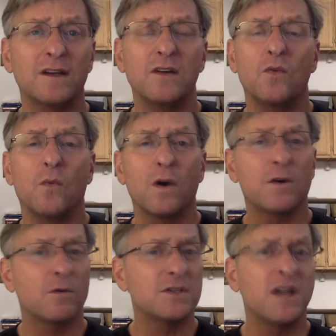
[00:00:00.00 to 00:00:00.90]
didn't
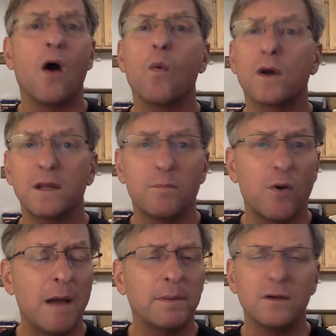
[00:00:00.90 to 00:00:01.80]
work or it's not working
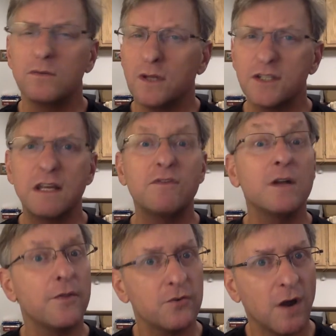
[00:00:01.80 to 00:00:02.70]
properly. Oh, let's give you
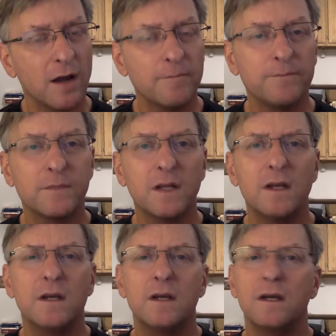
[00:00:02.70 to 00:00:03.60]
another drug.
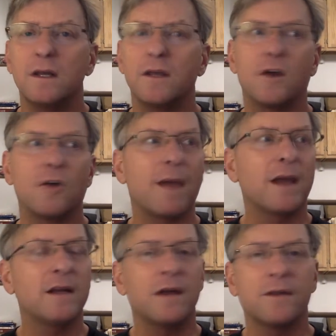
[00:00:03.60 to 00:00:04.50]
You go back
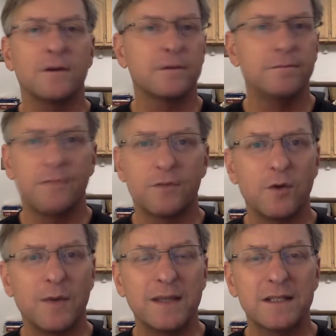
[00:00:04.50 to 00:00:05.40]
another 3
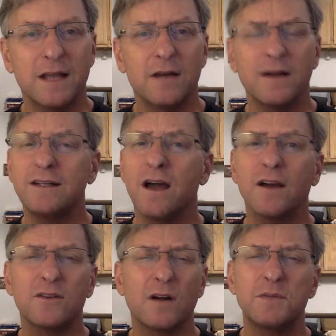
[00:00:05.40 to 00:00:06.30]
weeks later. Hey,
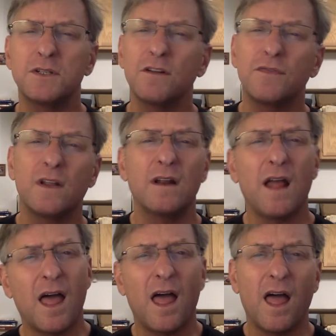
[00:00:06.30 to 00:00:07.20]
doctor, I'm still feeling,
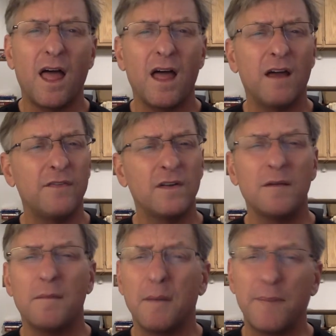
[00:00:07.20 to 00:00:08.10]
I
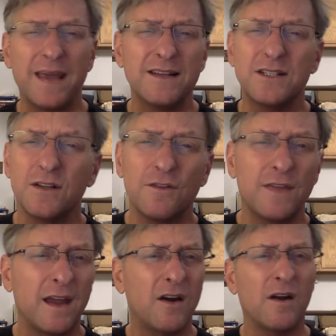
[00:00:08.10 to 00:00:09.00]
feel my pain's still
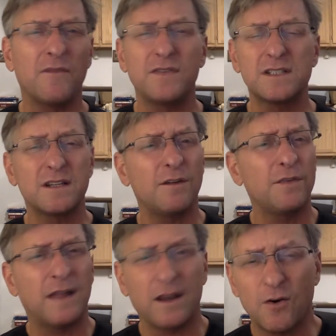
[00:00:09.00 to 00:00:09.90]
there. I still
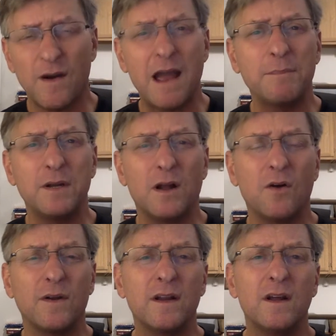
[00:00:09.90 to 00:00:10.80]
feel like crap, you
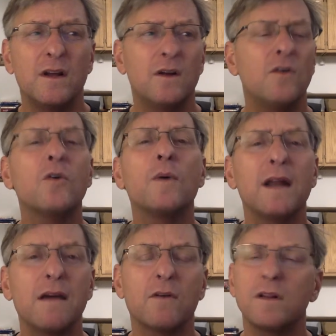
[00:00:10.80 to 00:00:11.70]
know, and or
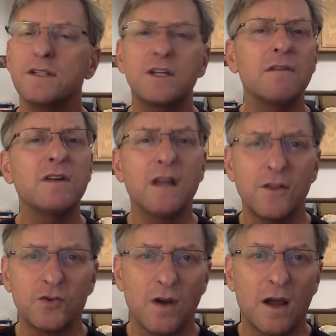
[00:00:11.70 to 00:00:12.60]
whatever. Let's give you
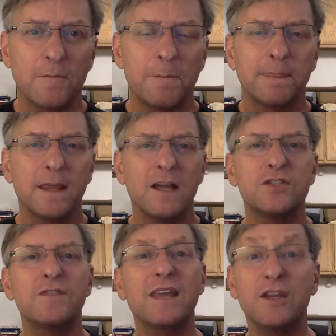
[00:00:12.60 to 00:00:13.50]
another drug. And
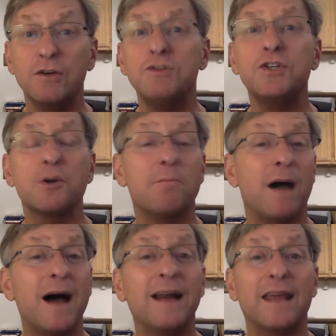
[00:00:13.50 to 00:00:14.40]
so they use your
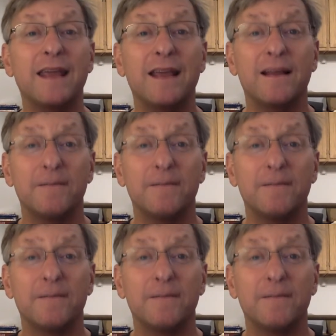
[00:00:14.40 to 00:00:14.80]
body,